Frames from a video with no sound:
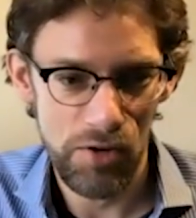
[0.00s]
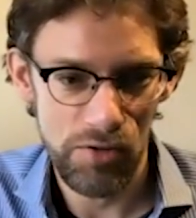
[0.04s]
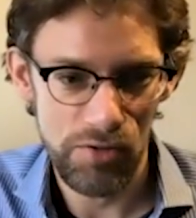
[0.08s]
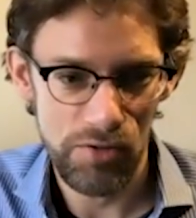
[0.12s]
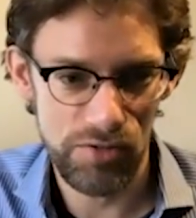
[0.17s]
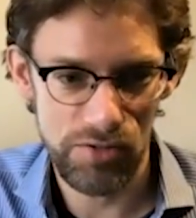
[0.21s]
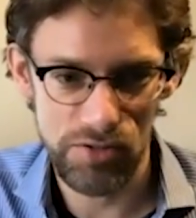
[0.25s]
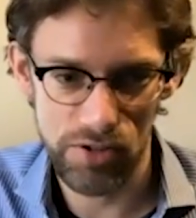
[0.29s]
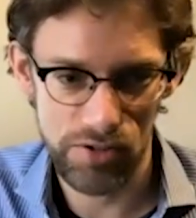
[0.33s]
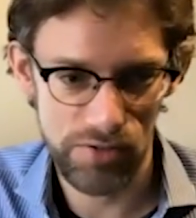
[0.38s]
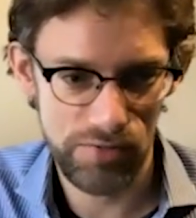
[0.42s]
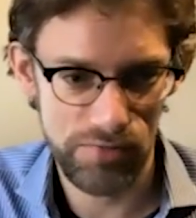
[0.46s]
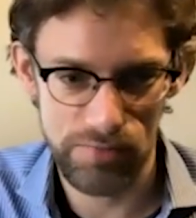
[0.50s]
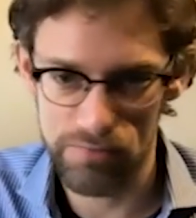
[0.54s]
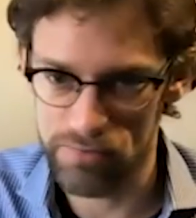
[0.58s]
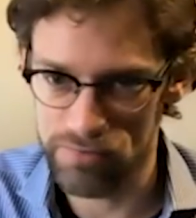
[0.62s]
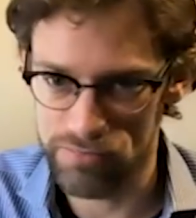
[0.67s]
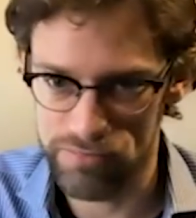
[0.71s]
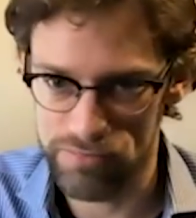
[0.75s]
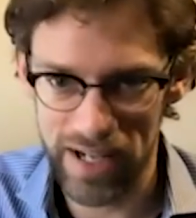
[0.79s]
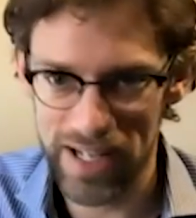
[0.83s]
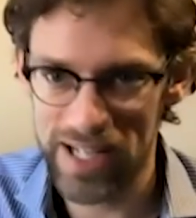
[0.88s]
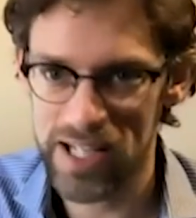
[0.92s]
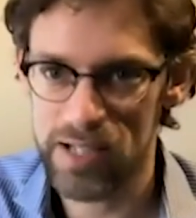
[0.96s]
just
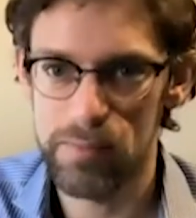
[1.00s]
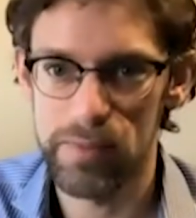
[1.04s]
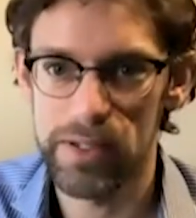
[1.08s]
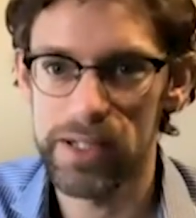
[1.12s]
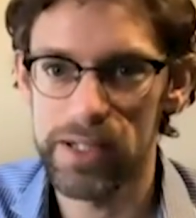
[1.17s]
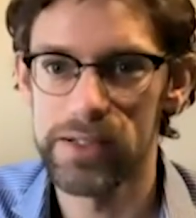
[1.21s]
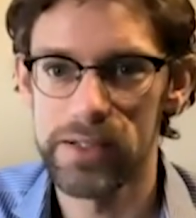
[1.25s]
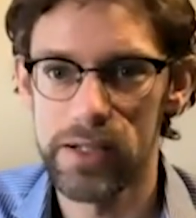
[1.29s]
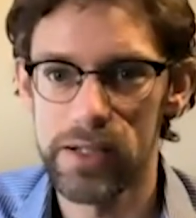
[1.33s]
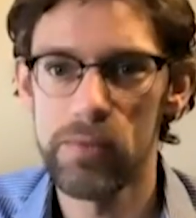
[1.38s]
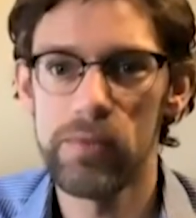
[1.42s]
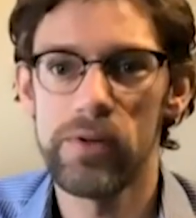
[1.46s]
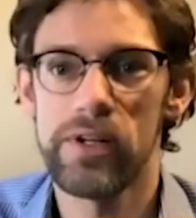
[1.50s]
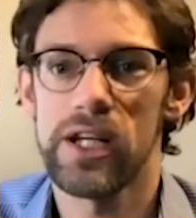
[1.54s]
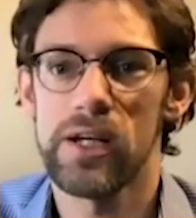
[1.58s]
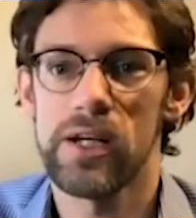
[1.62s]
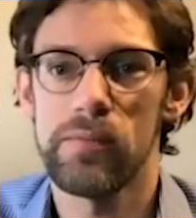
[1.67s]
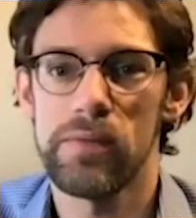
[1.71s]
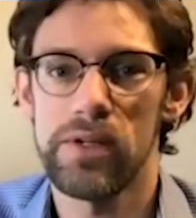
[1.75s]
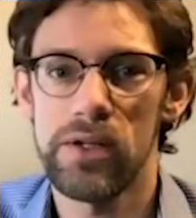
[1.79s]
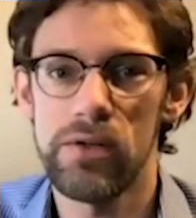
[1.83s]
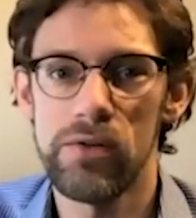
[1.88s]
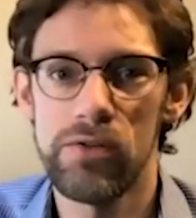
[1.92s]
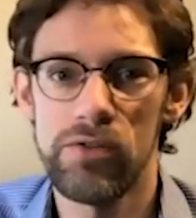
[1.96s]
randomly loading up
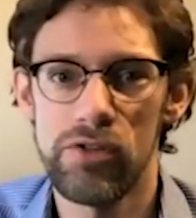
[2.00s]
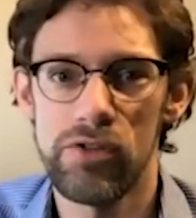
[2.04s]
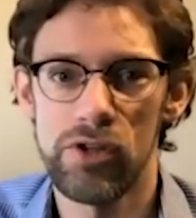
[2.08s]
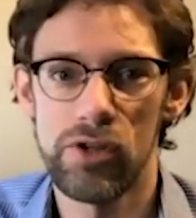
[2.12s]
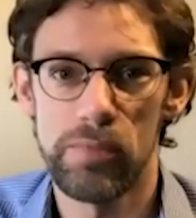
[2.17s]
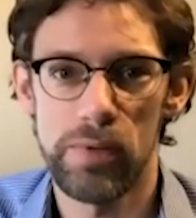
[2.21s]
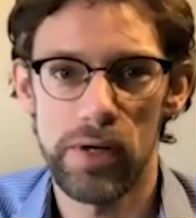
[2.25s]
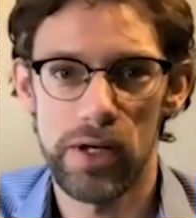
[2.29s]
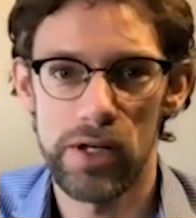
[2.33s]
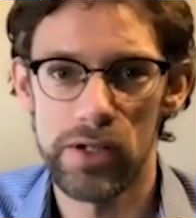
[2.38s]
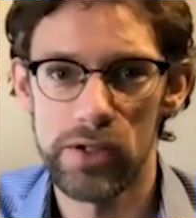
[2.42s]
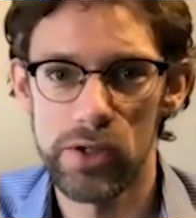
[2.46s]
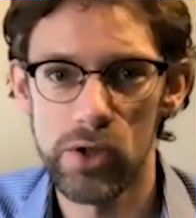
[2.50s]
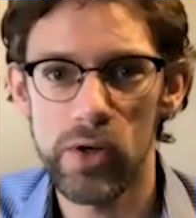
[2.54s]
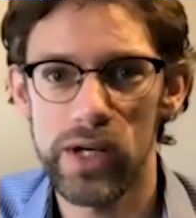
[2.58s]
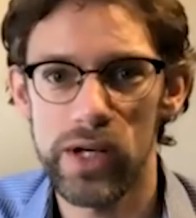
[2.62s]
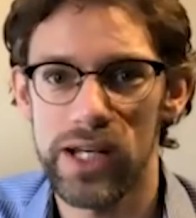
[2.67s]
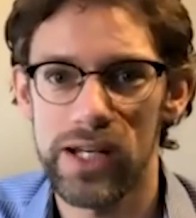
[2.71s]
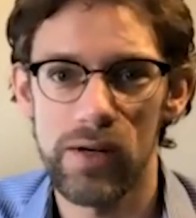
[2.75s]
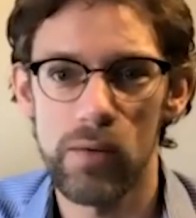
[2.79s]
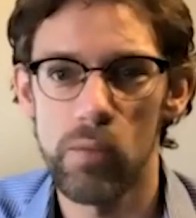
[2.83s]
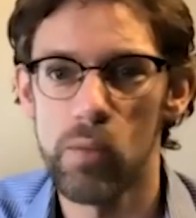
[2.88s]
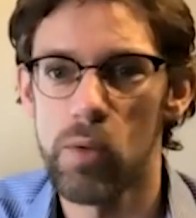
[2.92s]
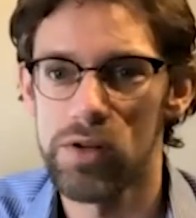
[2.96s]
YouTube and looking
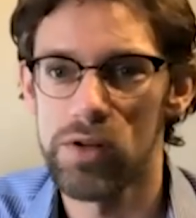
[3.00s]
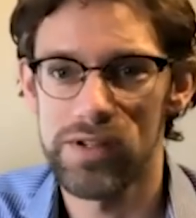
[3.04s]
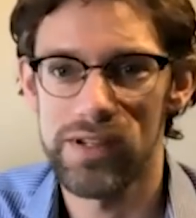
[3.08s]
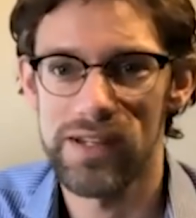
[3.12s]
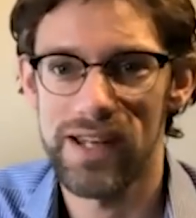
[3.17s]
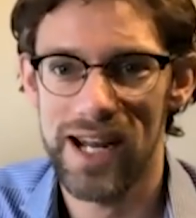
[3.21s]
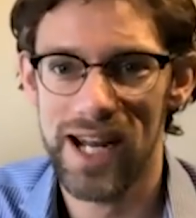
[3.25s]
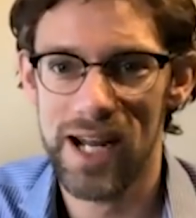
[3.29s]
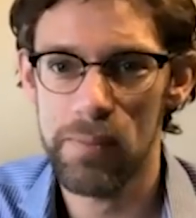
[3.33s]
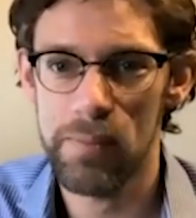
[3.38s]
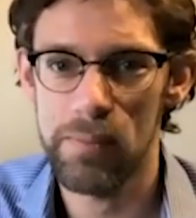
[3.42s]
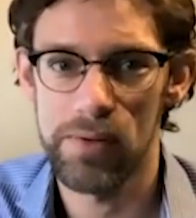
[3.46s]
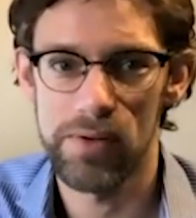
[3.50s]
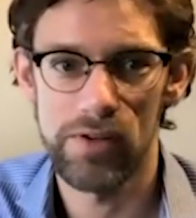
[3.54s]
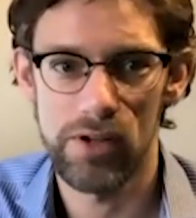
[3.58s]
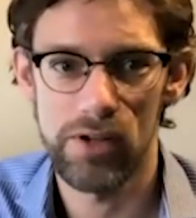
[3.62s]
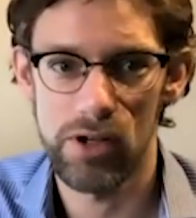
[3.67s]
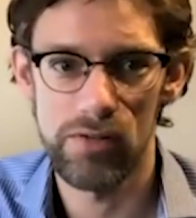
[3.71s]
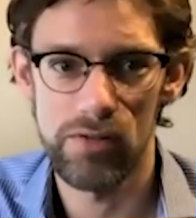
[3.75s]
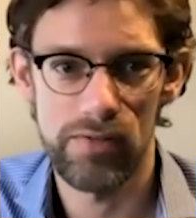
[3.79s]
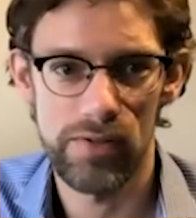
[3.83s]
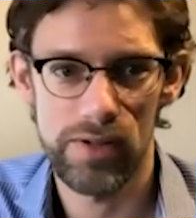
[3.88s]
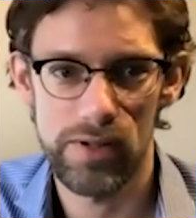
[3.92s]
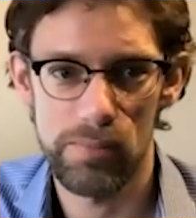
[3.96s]
at what had happened
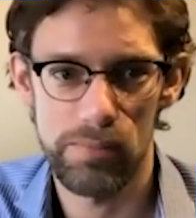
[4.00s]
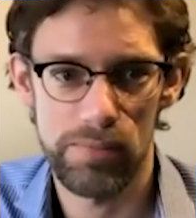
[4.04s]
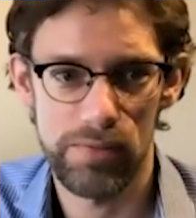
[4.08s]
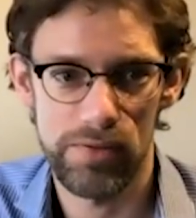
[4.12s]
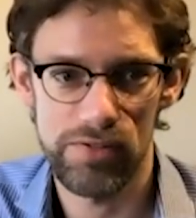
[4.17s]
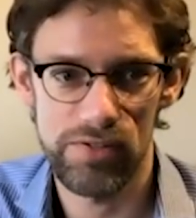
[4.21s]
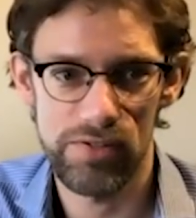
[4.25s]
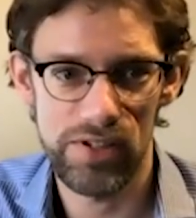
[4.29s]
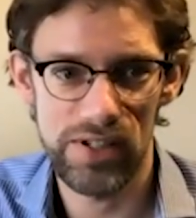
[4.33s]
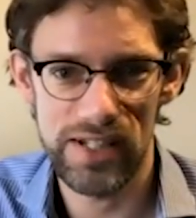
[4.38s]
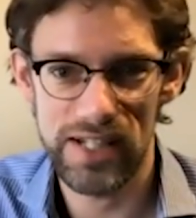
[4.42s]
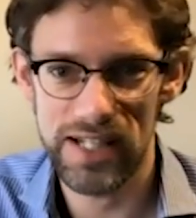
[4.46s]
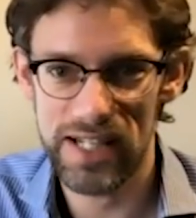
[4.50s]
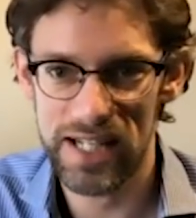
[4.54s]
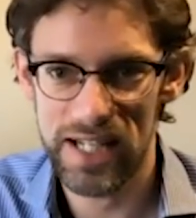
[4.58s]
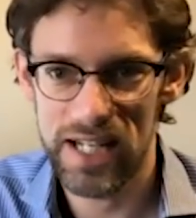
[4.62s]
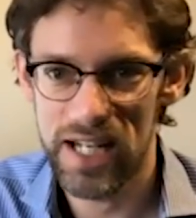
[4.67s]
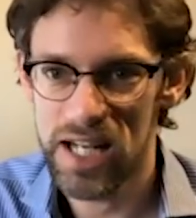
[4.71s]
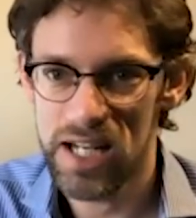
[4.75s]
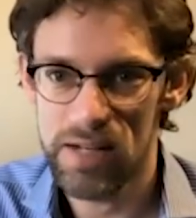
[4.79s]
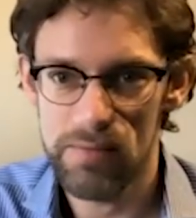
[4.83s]
over the preceding